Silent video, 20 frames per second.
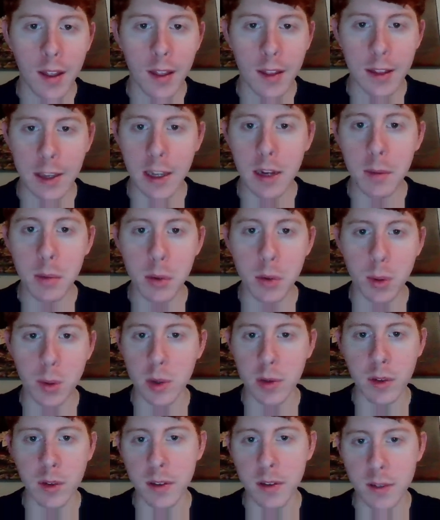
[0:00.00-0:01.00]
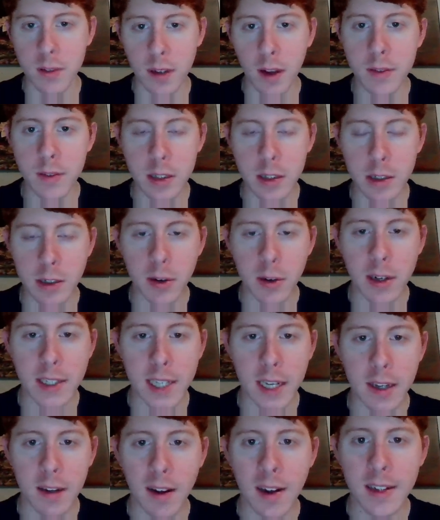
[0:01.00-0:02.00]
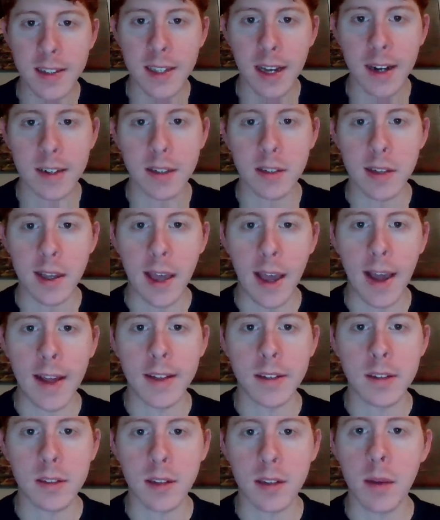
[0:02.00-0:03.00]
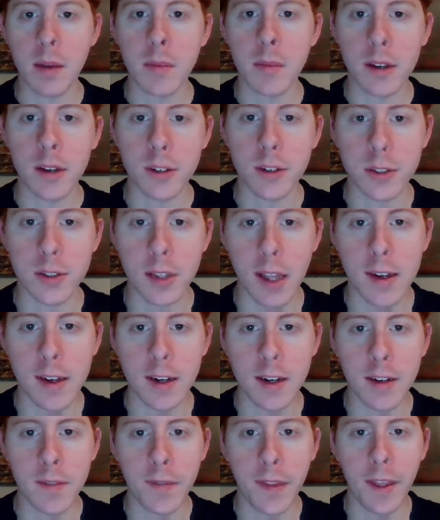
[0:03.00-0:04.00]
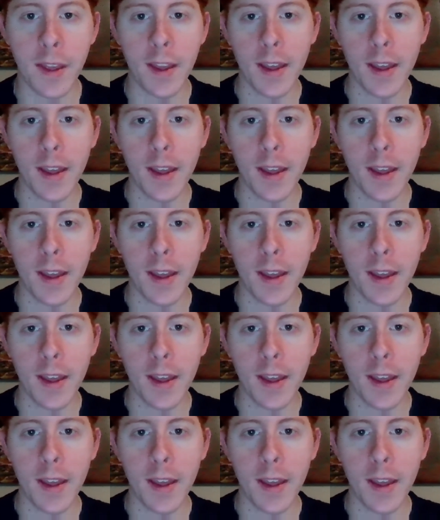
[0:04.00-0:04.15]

the Hebrew world, because obviously the Greeks had contact, so they had some understanding,